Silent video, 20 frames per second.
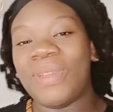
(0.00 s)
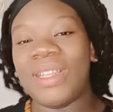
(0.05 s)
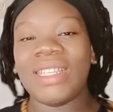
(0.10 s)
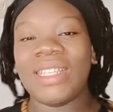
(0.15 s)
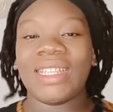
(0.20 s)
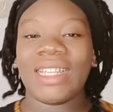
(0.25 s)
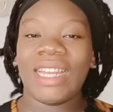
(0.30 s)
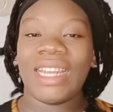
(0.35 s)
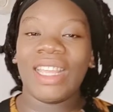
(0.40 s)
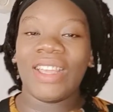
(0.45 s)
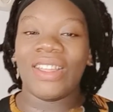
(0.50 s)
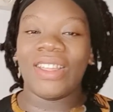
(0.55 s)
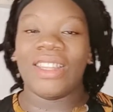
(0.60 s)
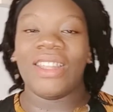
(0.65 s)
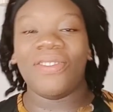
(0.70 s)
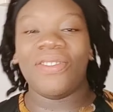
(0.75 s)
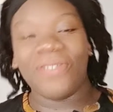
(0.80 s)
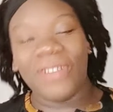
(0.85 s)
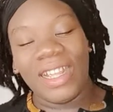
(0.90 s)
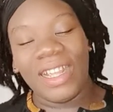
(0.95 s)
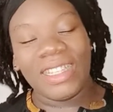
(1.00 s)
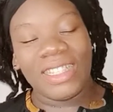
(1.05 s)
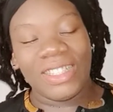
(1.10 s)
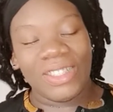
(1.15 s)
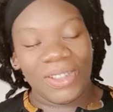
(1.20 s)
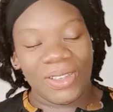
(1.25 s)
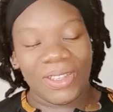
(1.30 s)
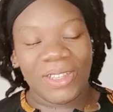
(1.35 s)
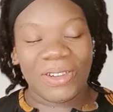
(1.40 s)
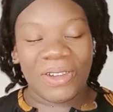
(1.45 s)
please click on the red
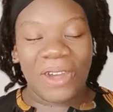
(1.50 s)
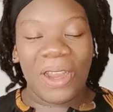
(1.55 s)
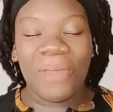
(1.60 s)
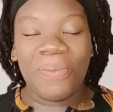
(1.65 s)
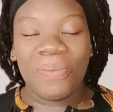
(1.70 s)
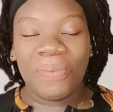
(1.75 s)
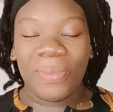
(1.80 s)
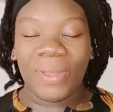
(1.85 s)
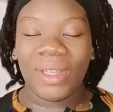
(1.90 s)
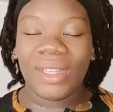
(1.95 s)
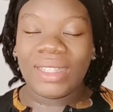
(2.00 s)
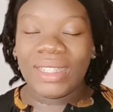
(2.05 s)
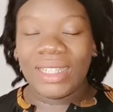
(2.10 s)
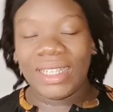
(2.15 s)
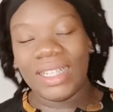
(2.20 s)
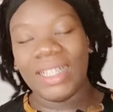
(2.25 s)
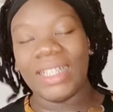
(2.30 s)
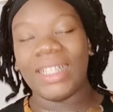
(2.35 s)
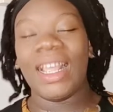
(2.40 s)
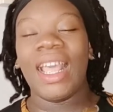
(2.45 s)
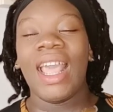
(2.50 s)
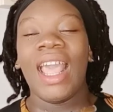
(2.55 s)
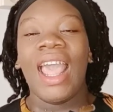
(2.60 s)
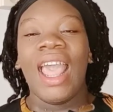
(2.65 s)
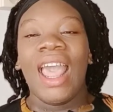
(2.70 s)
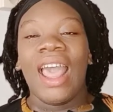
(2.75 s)
subscribe button.